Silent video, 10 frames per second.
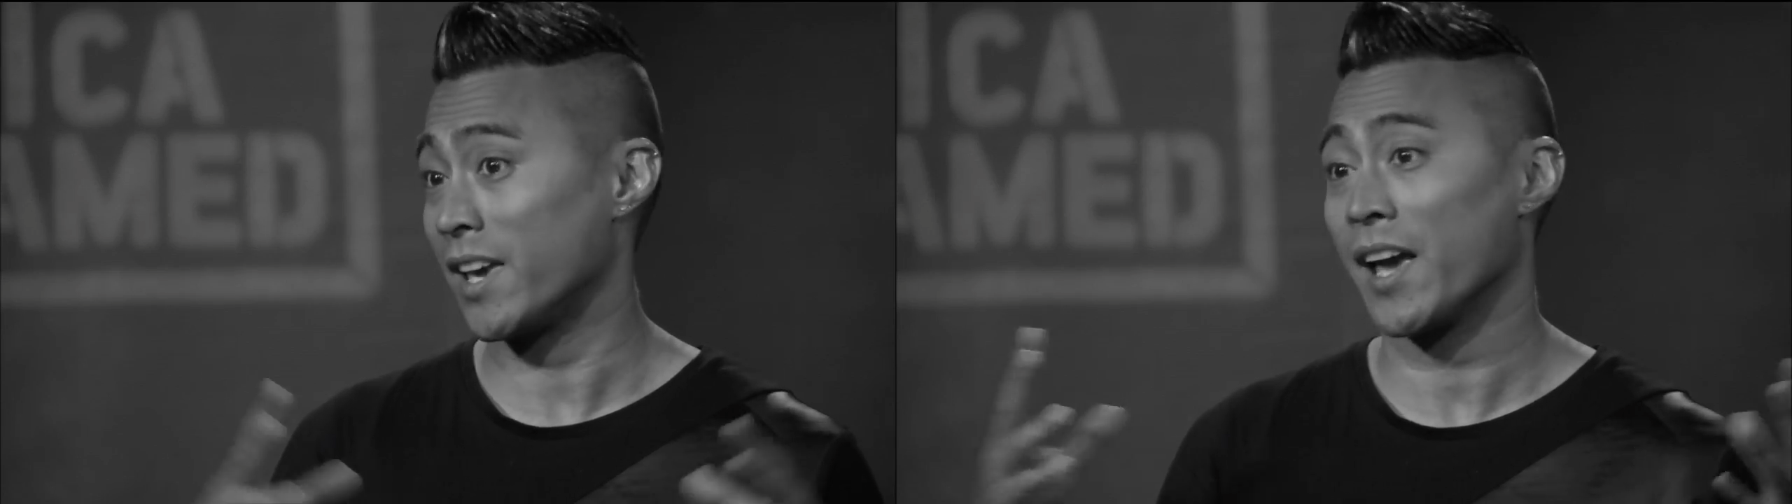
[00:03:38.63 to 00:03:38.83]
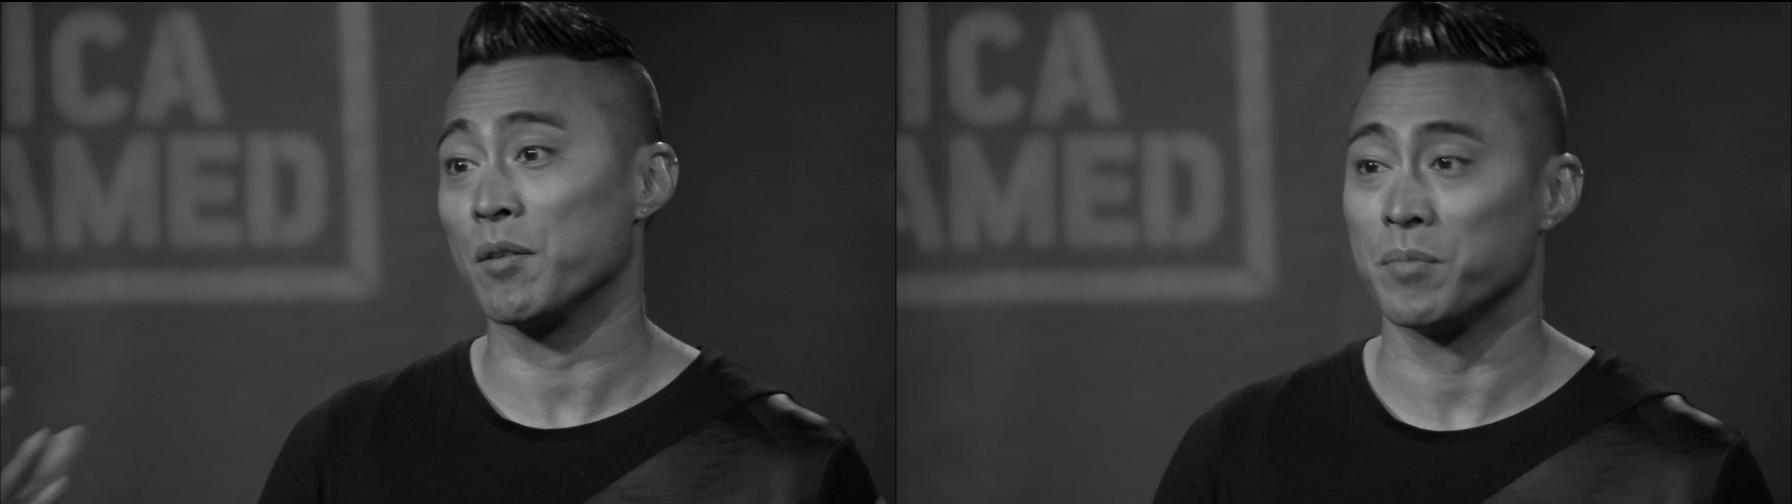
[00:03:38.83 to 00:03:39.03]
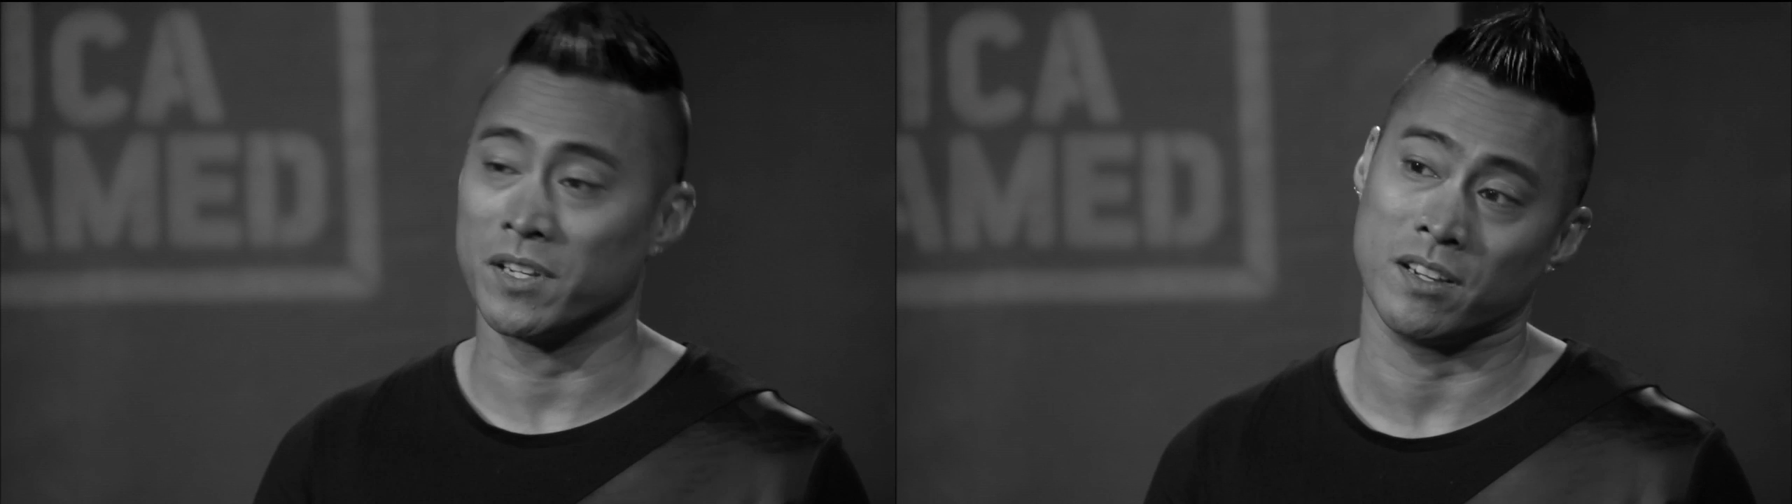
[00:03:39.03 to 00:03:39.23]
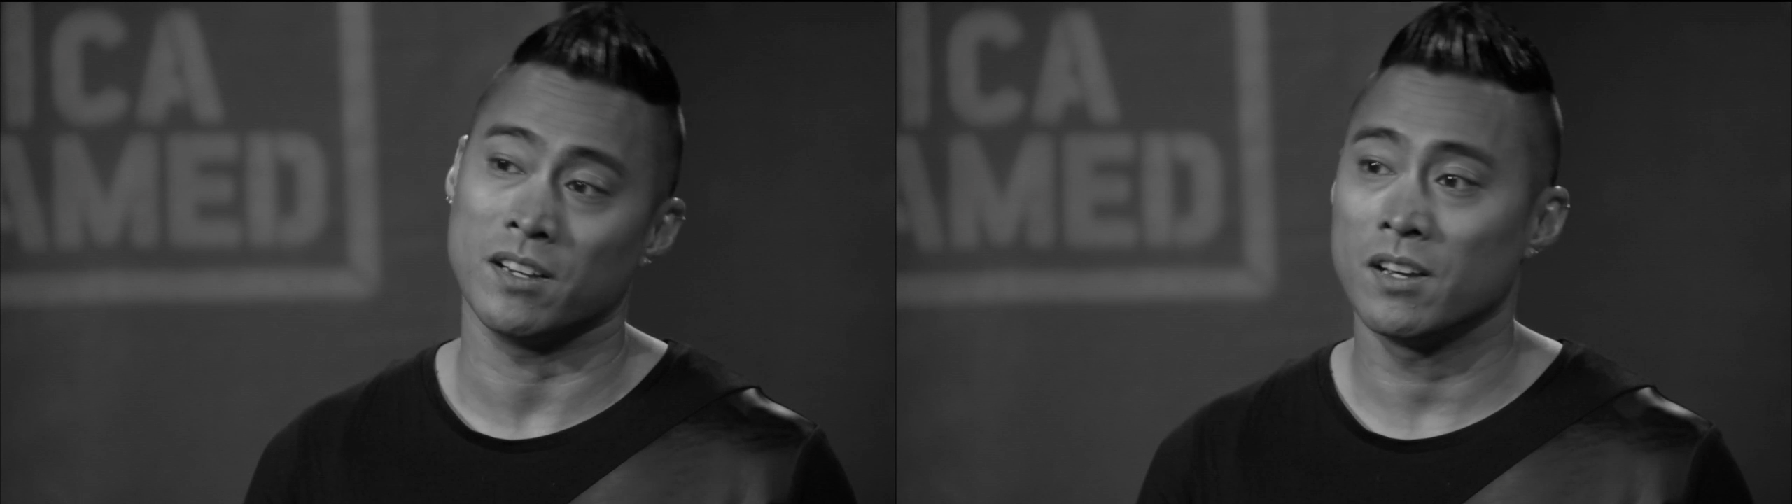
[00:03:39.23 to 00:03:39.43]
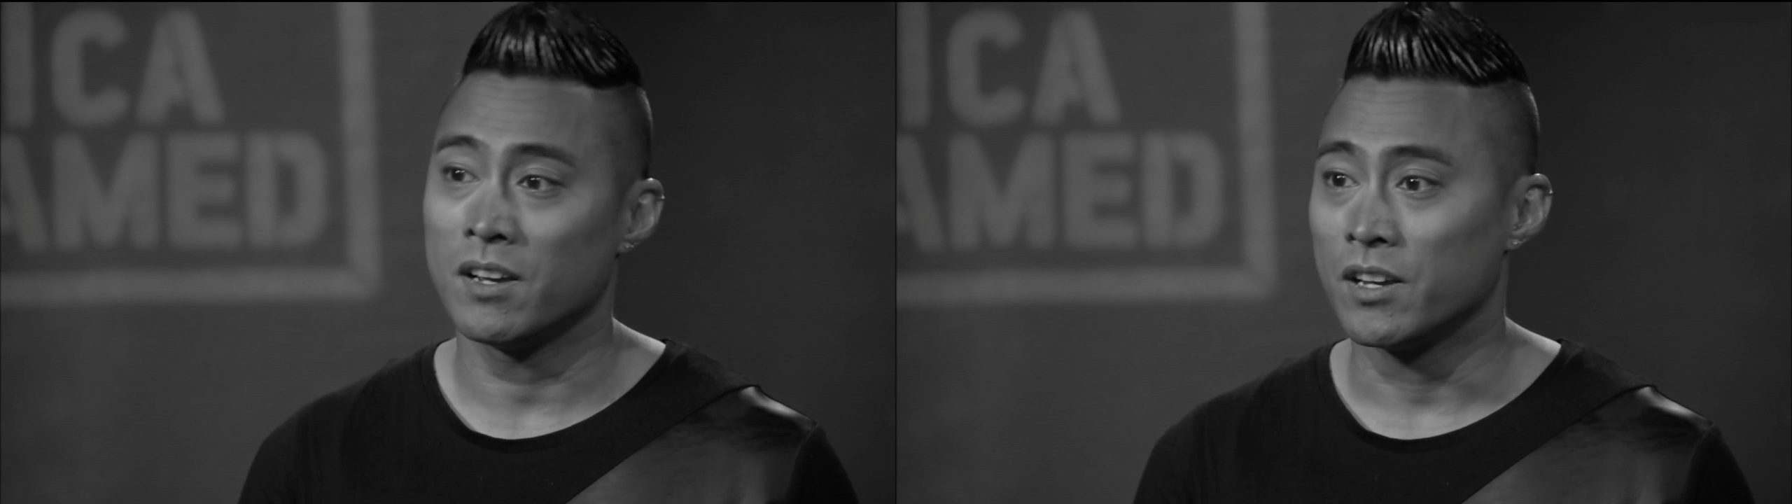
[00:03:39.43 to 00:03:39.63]

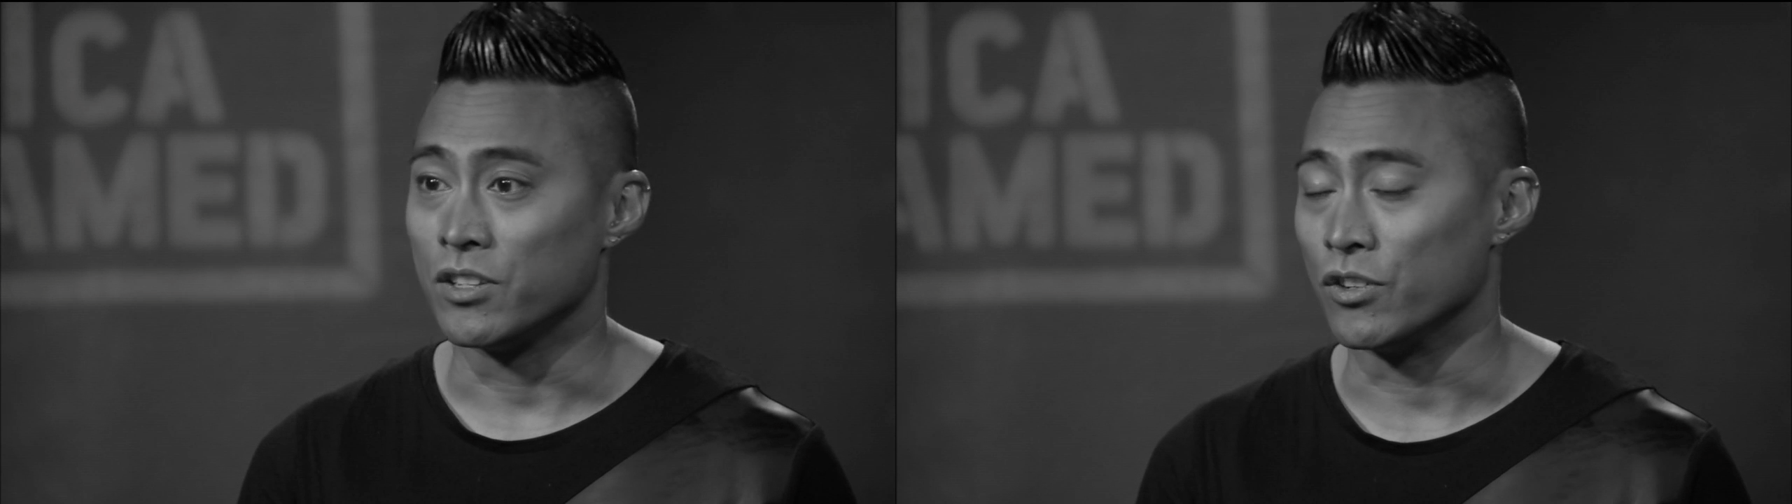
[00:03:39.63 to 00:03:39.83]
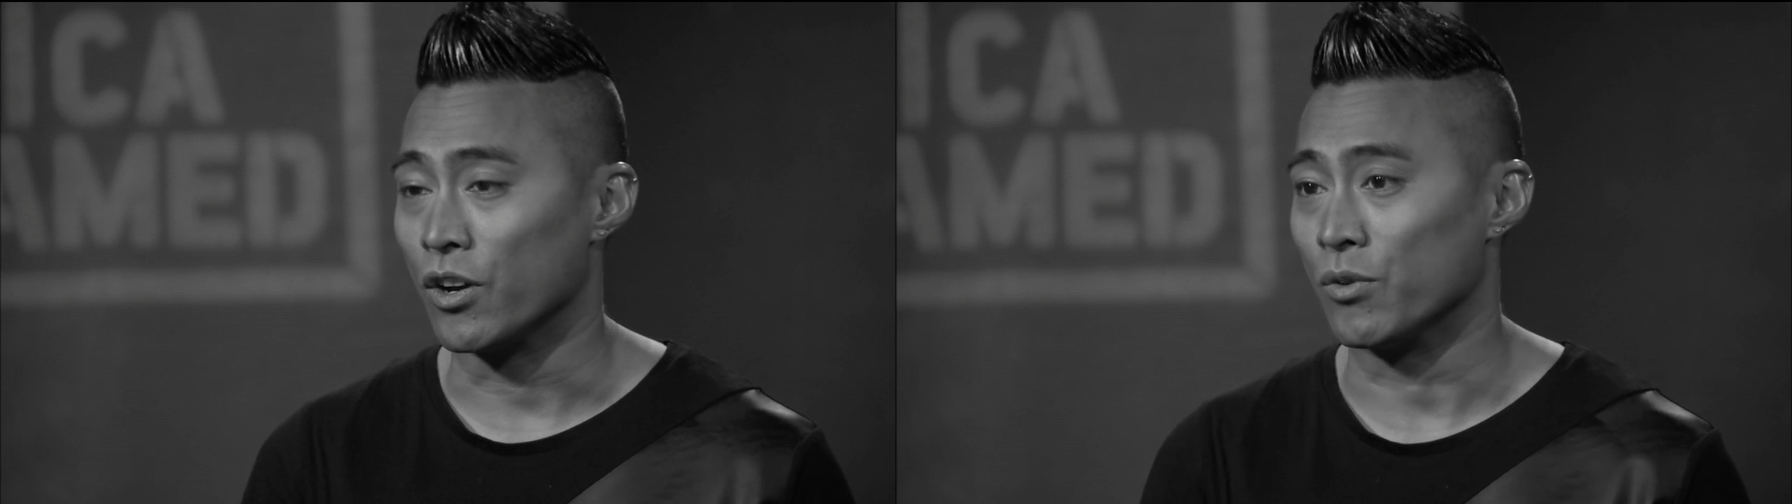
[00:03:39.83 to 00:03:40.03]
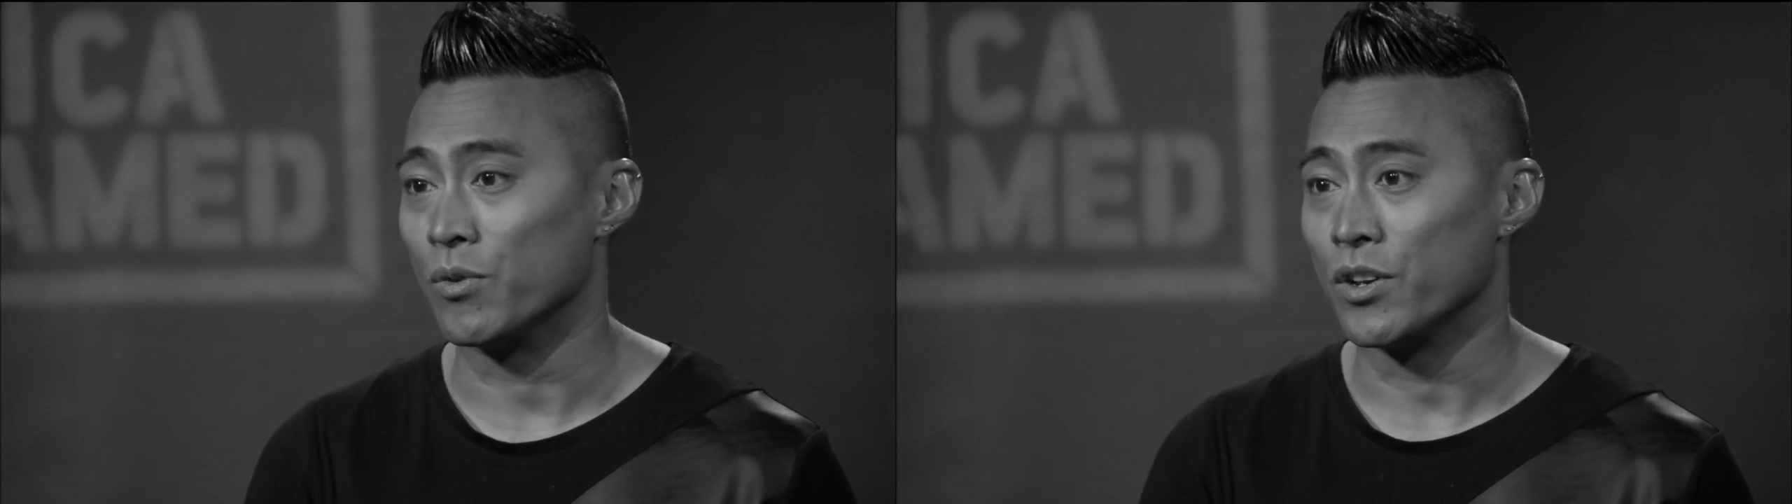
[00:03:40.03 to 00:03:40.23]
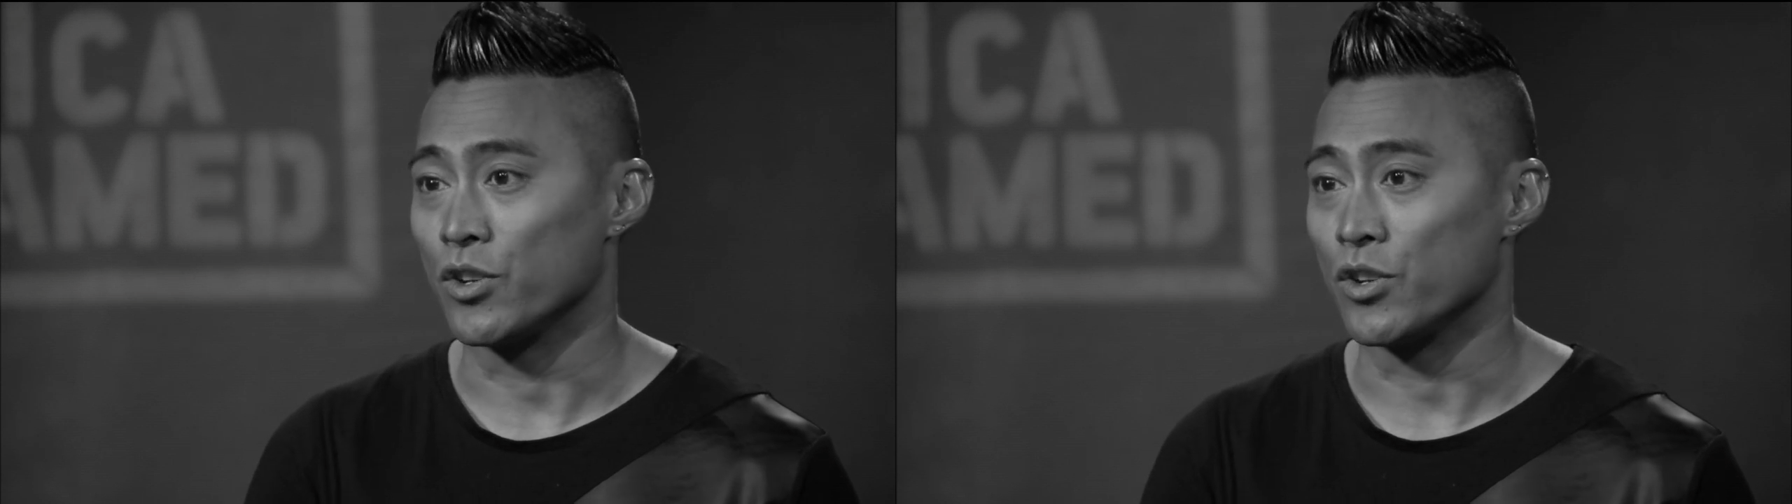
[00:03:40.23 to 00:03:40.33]
can be, you know,